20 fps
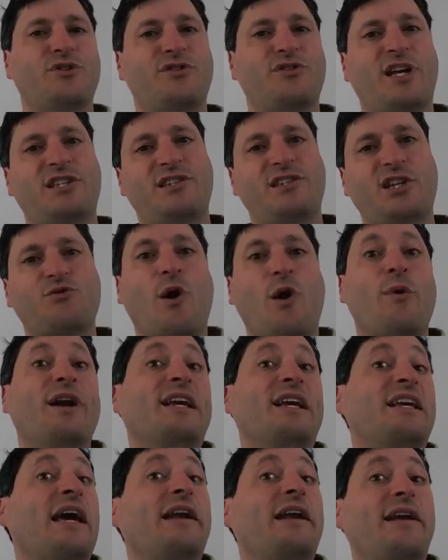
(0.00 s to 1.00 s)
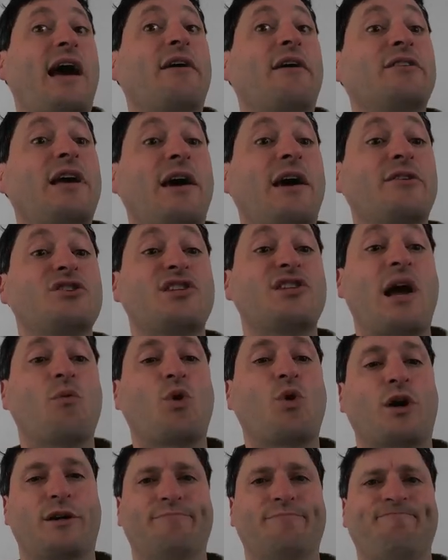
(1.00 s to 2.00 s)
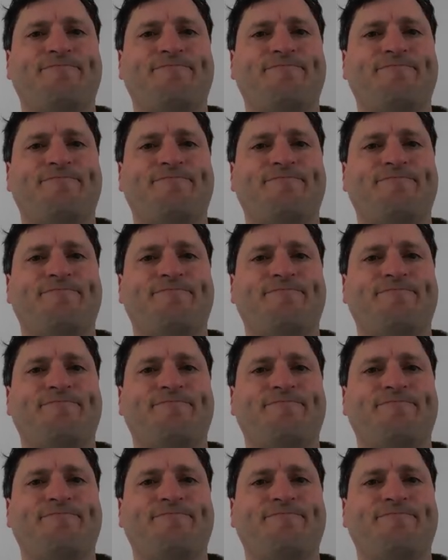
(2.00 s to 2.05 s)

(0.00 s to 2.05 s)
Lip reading: So that's where I want to get. How does that work?